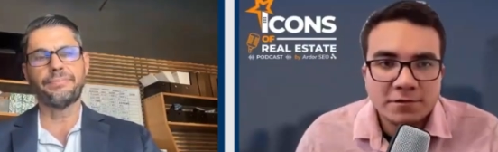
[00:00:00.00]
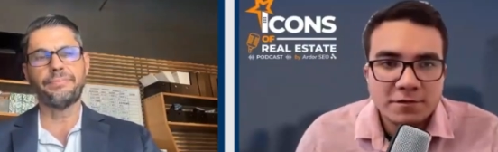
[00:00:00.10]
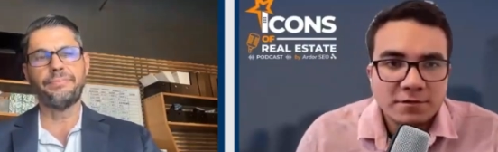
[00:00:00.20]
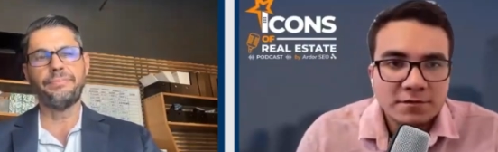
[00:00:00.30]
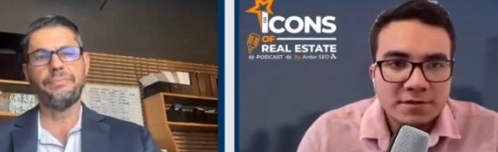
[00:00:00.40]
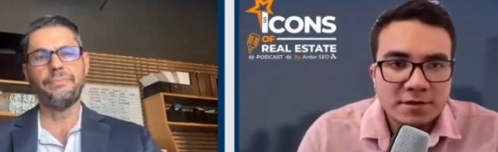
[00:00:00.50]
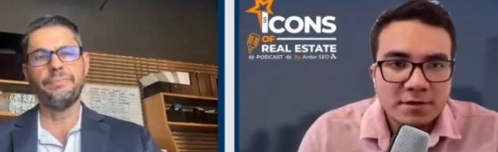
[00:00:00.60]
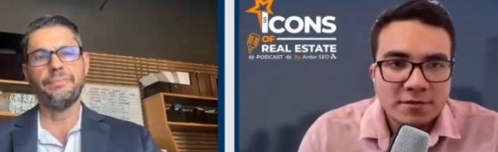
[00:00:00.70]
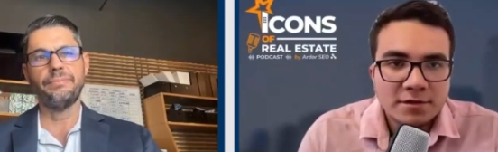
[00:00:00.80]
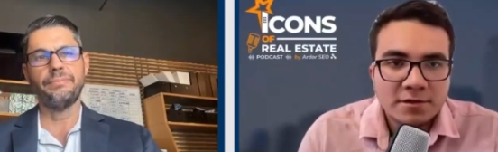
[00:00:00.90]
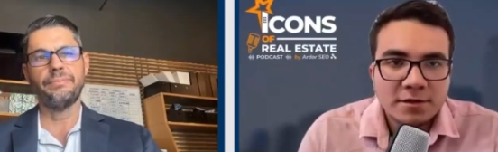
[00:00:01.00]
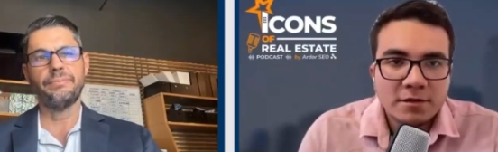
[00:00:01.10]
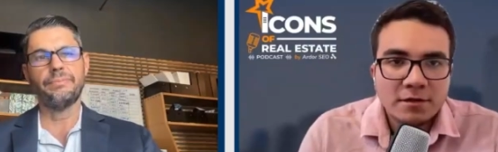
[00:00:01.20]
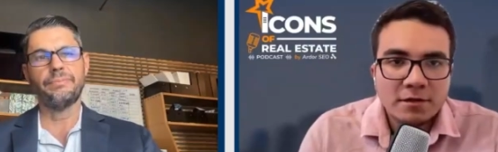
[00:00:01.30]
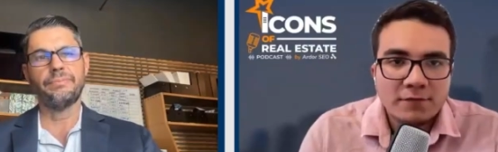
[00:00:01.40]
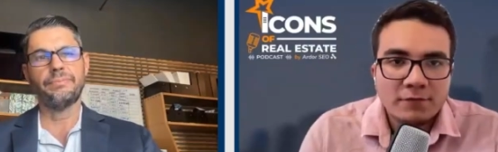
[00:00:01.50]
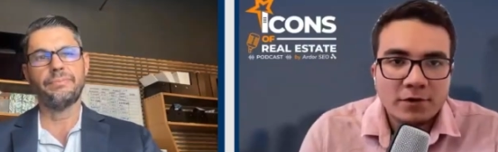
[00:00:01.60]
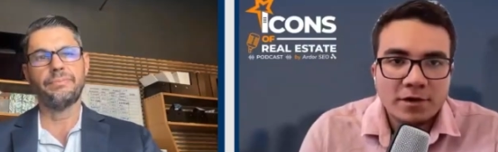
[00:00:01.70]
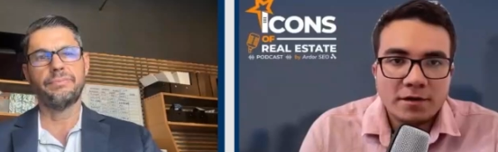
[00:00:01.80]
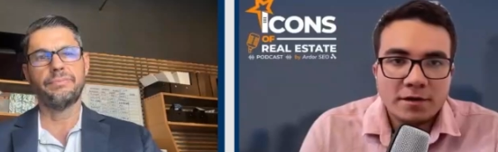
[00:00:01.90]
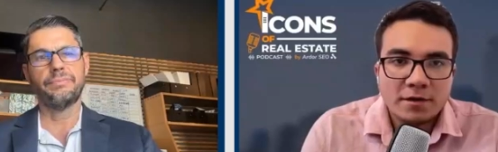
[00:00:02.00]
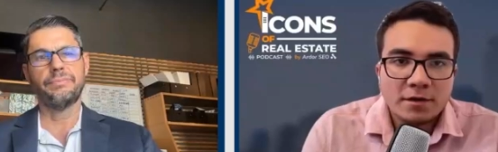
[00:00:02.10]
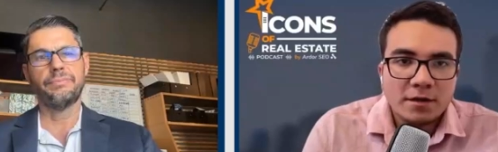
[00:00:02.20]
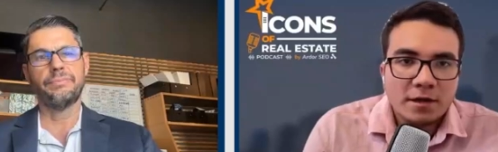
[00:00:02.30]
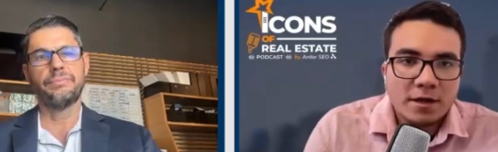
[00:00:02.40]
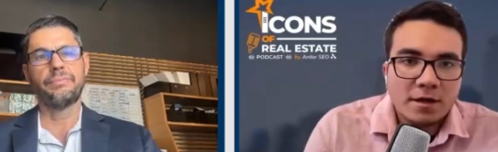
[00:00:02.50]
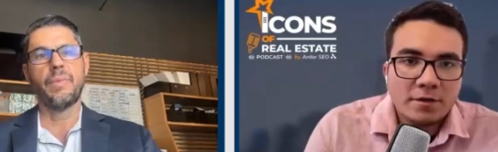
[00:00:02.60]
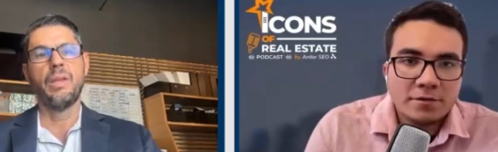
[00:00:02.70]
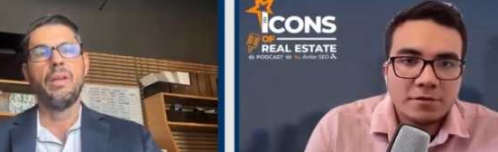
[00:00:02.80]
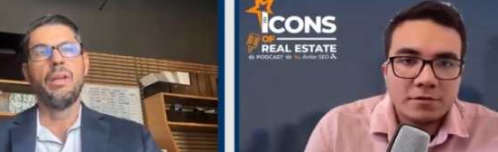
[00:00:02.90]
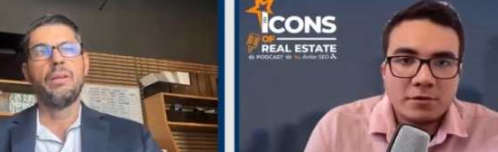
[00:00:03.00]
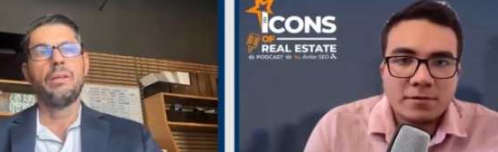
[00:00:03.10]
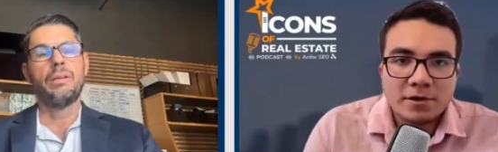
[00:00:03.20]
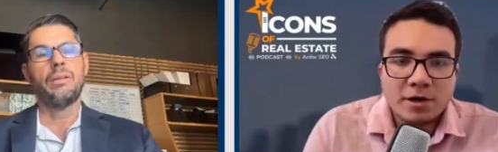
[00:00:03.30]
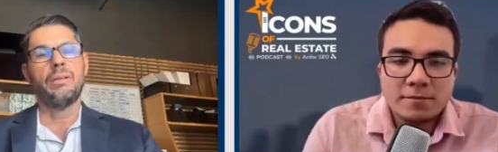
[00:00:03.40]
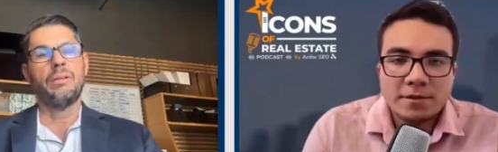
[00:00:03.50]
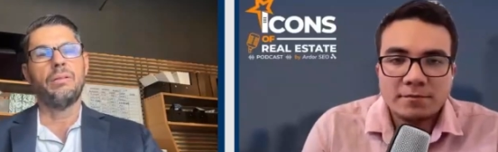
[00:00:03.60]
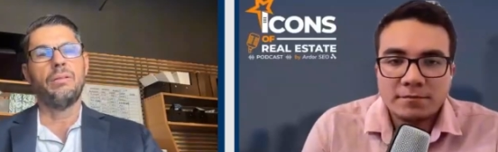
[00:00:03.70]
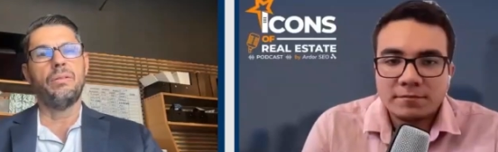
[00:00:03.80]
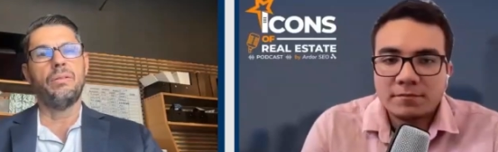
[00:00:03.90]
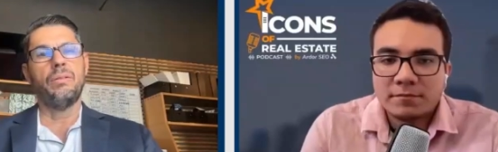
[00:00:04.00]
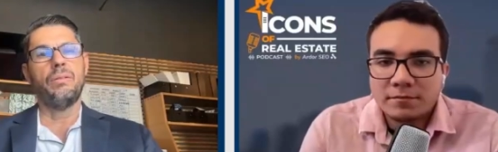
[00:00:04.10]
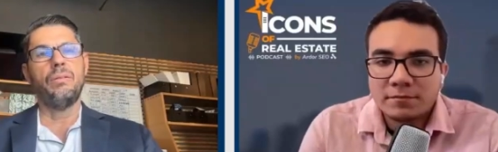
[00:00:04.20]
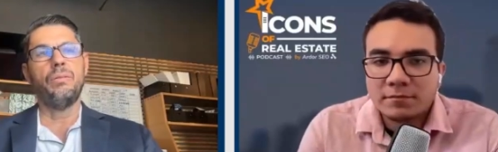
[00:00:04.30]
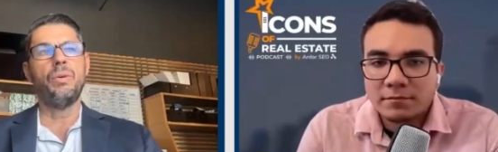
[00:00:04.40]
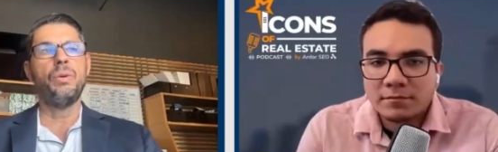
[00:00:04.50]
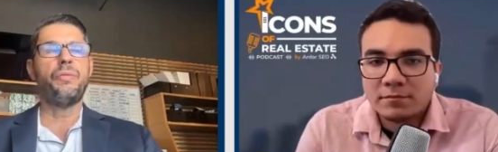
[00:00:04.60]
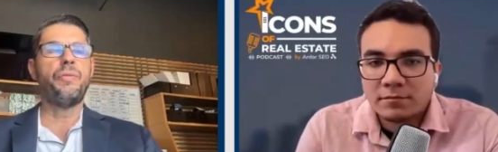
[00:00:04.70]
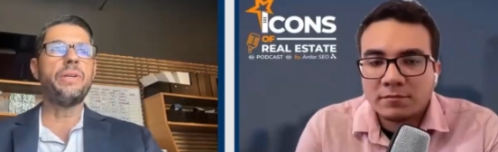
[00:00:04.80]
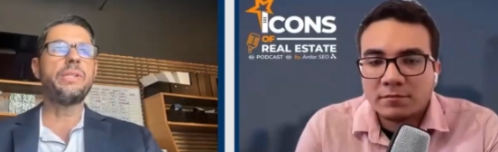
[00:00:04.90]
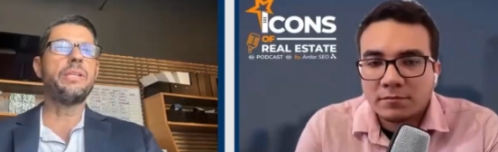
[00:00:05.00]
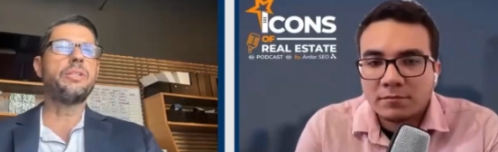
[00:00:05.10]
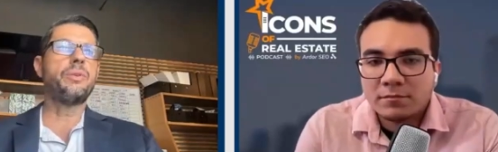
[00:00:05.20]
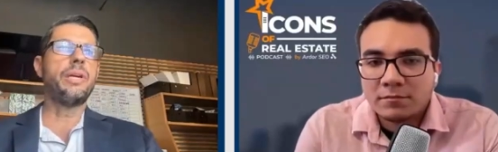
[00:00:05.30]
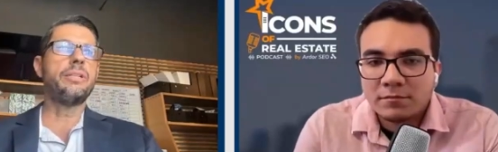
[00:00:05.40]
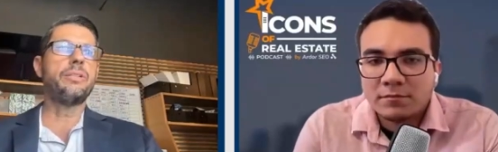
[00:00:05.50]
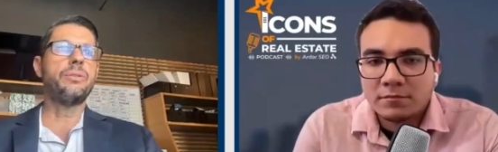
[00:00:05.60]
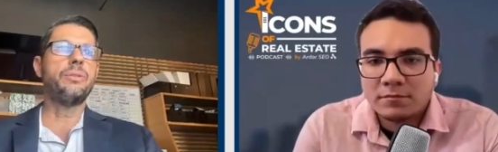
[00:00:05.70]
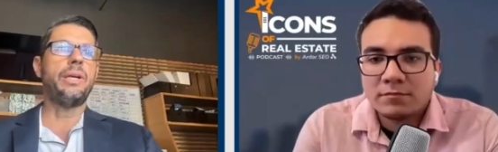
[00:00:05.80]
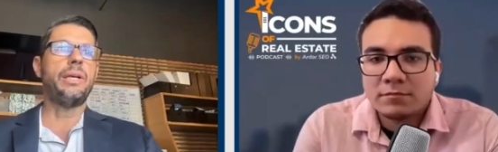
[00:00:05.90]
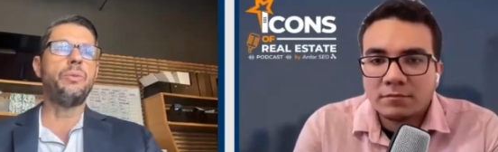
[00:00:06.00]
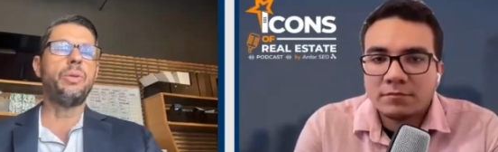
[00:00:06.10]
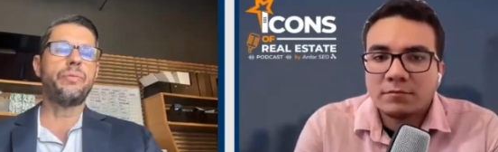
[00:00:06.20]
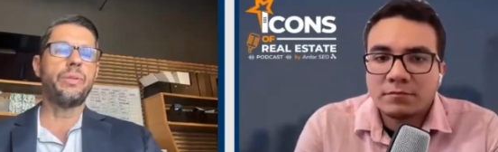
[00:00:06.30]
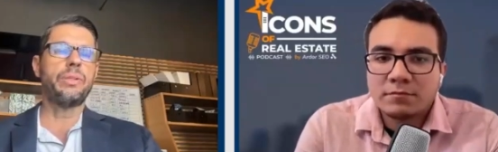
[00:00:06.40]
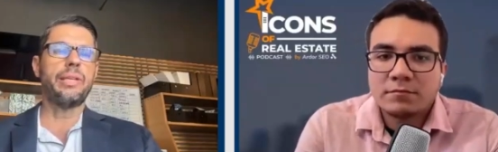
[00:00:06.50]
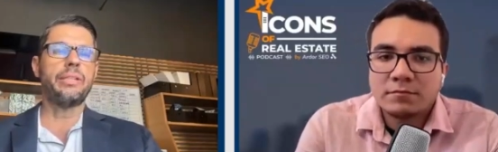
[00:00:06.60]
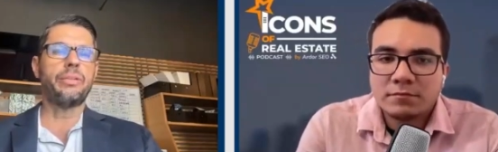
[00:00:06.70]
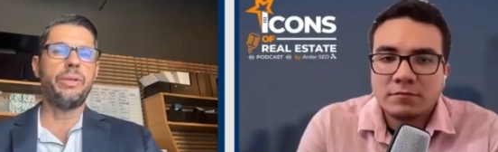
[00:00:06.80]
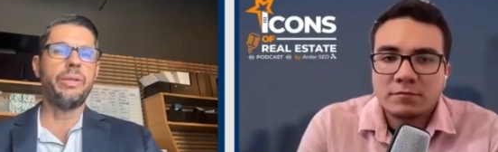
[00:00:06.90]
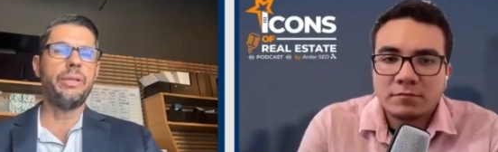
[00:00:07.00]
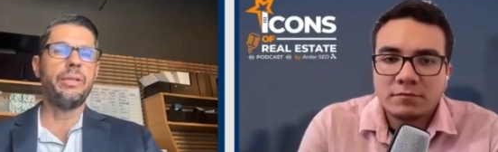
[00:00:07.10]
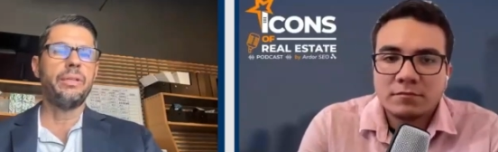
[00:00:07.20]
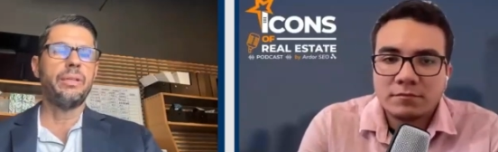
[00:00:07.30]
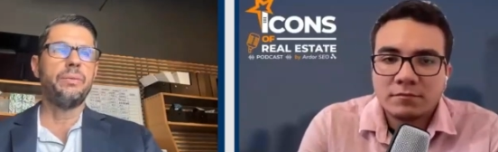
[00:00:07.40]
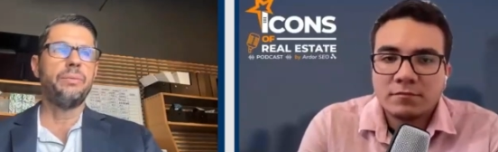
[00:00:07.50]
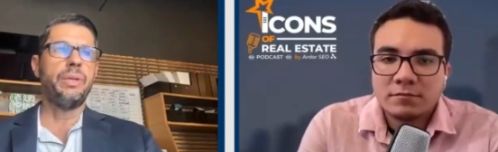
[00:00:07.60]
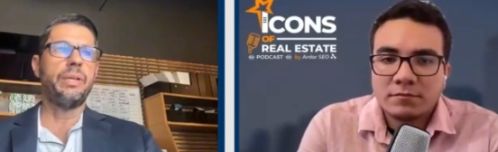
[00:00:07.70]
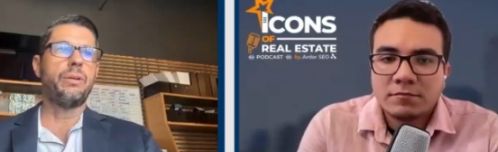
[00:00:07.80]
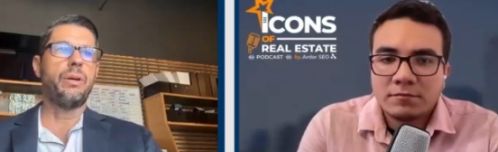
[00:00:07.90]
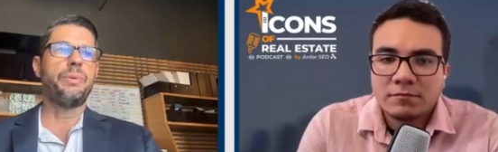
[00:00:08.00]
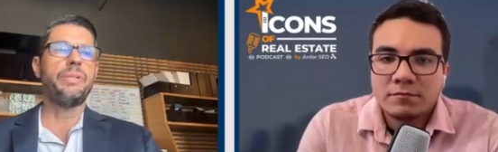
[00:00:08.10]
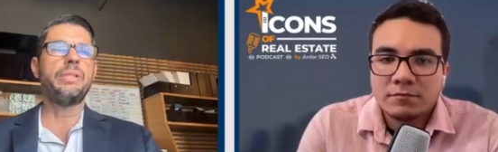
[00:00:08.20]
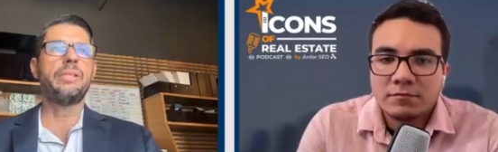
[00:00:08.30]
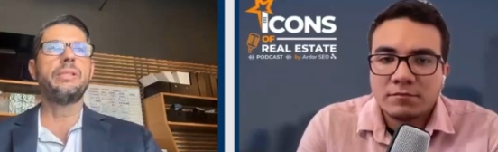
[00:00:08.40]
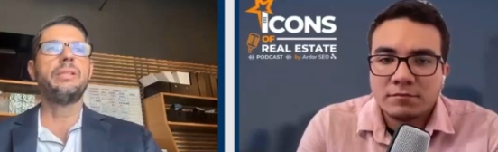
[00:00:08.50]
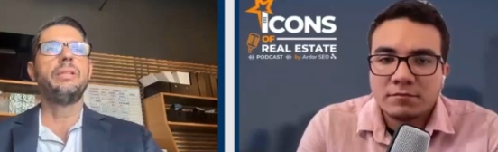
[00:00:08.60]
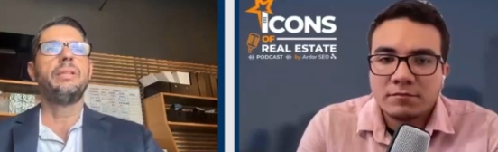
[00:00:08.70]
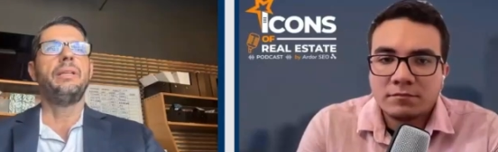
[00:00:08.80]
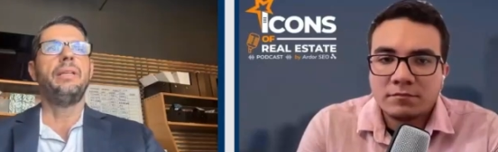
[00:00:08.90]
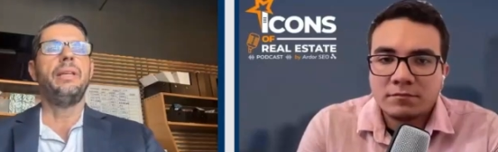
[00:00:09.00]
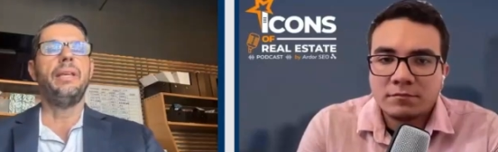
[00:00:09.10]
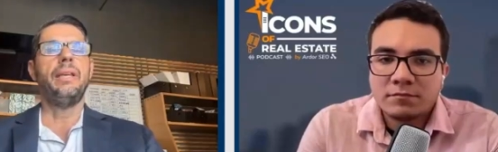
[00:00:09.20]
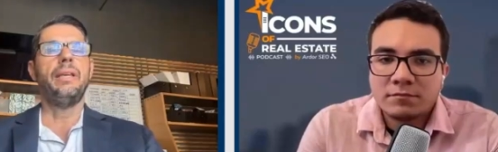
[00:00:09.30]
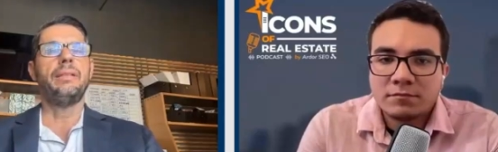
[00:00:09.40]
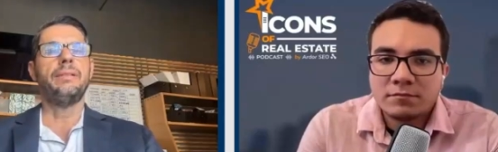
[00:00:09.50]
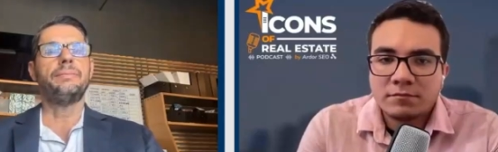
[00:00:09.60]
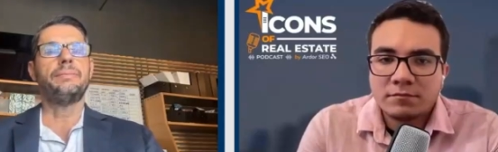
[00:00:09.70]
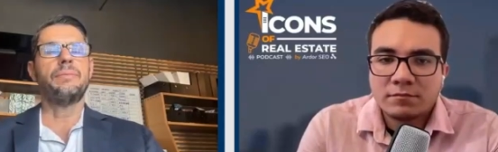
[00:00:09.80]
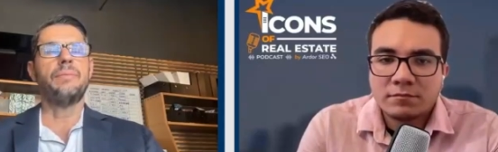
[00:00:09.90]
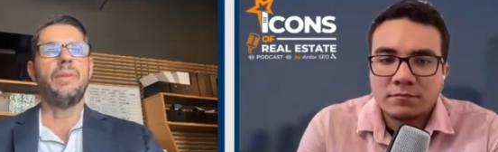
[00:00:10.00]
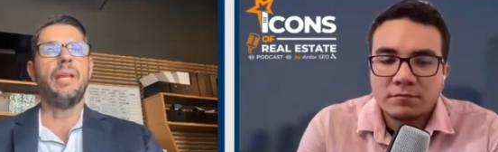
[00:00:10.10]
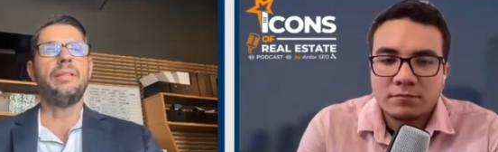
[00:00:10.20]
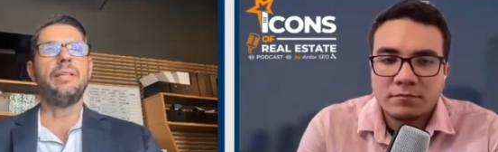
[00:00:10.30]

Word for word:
Speaker 1: when you started Loftway, and how did you overcome them?
Speaker 2: Well, first I worked for like three big companies. And at